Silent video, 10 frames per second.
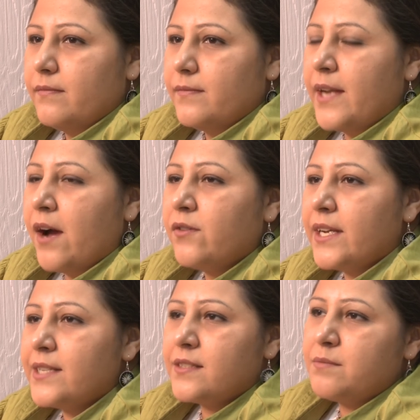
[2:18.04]

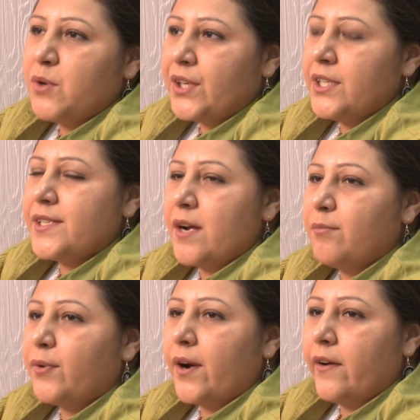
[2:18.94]
Nowadays it's more
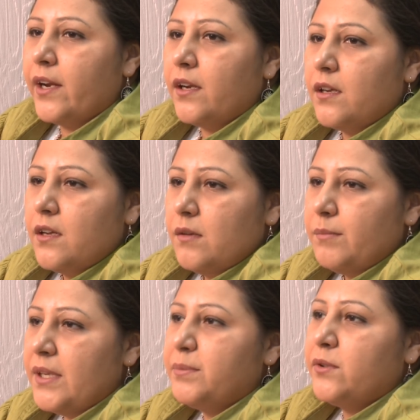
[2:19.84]
contemporary.
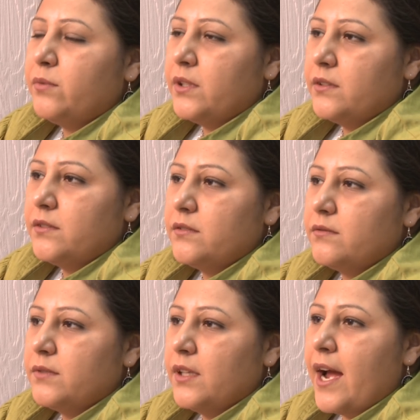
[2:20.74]
People will,
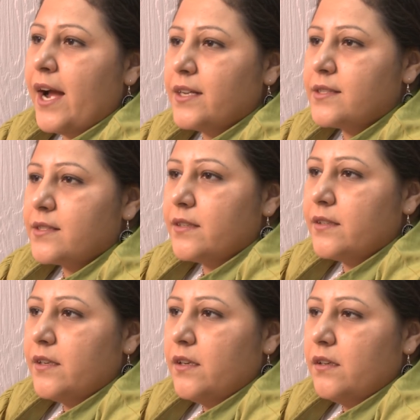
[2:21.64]
will ask
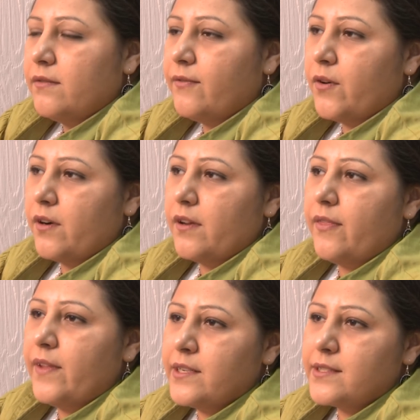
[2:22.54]
for
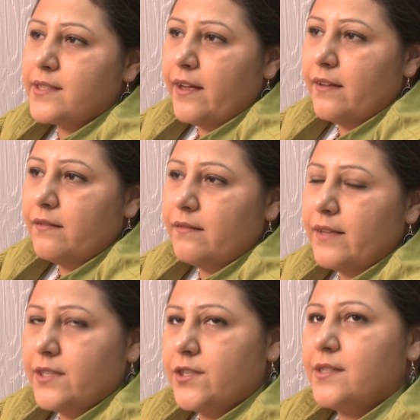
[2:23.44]
things that
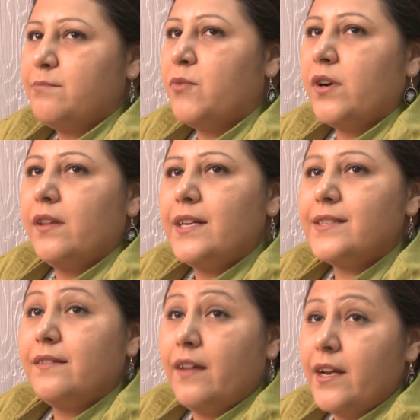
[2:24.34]
they just more or less
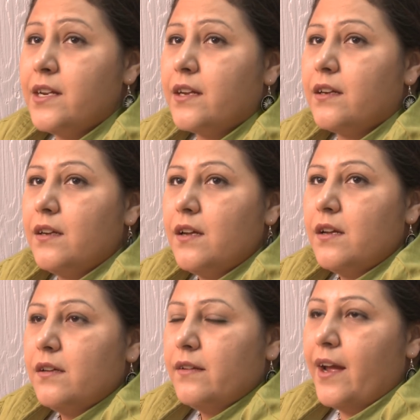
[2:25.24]
like
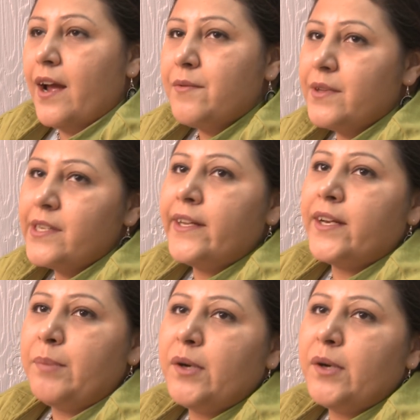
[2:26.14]
I really like